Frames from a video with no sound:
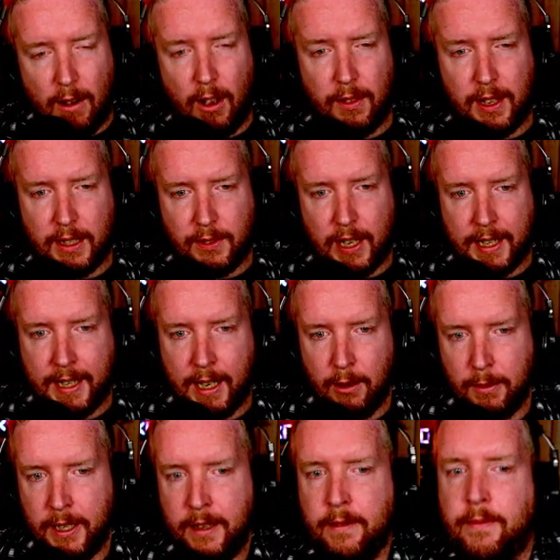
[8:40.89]
thanks for hanging out,
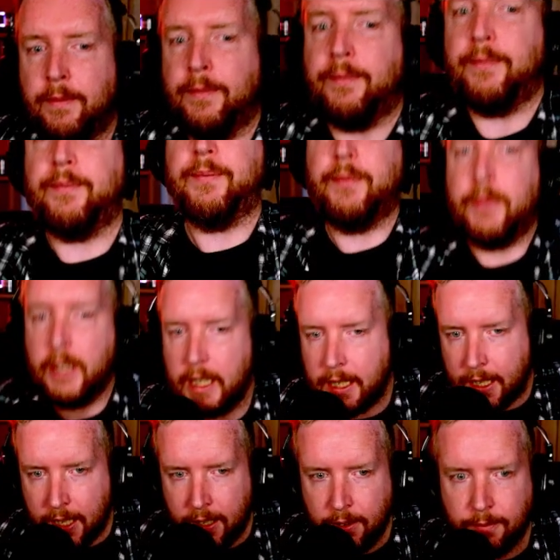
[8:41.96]
man. Take
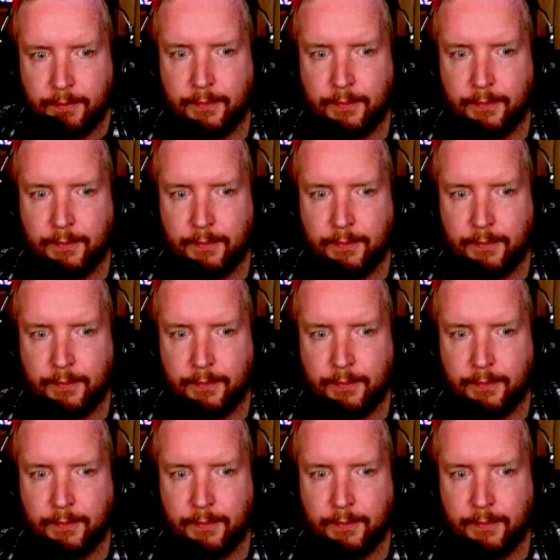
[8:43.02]
care.